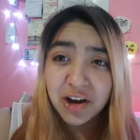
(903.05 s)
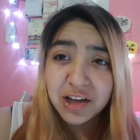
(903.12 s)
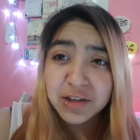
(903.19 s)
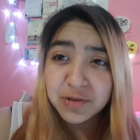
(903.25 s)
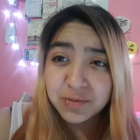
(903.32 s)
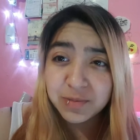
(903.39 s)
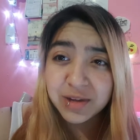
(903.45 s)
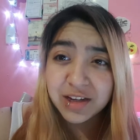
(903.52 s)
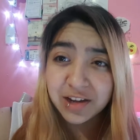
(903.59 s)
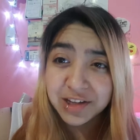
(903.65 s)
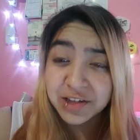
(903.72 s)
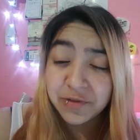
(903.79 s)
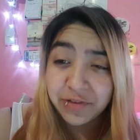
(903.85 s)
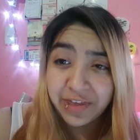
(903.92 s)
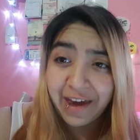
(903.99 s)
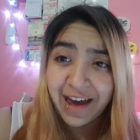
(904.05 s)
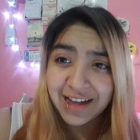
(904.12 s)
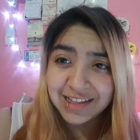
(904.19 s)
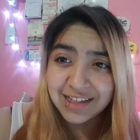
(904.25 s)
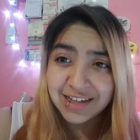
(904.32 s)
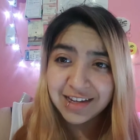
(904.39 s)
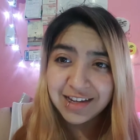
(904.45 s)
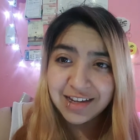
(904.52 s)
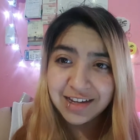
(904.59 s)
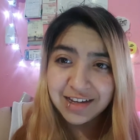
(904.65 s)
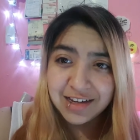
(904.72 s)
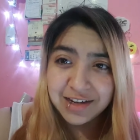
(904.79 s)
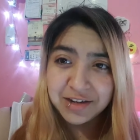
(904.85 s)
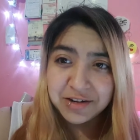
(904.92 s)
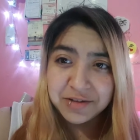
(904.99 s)
just because of that
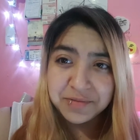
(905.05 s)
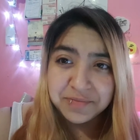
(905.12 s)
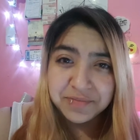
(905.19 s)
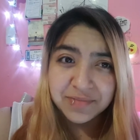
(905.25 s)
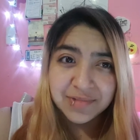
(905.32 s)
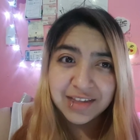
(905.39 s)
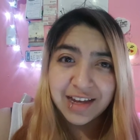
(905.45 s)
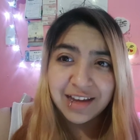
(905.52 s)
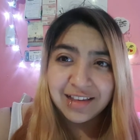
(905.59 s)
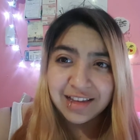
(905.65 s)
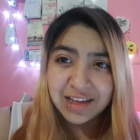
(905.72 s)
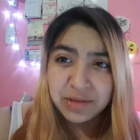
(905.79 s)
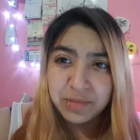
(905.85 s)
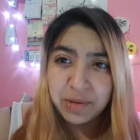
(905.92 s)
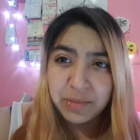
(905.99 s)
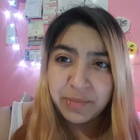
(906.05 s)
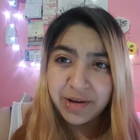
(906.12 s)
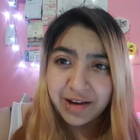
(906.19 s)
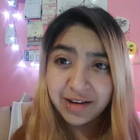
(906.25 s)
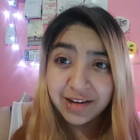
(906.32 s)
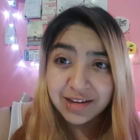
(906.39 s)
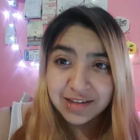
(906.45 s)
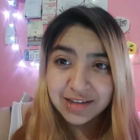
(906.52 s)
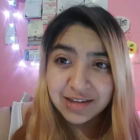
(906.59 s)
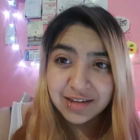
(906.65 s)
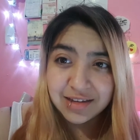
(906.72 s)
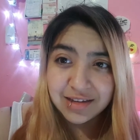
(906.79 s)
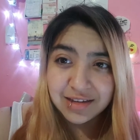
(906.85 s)
they let me buy it.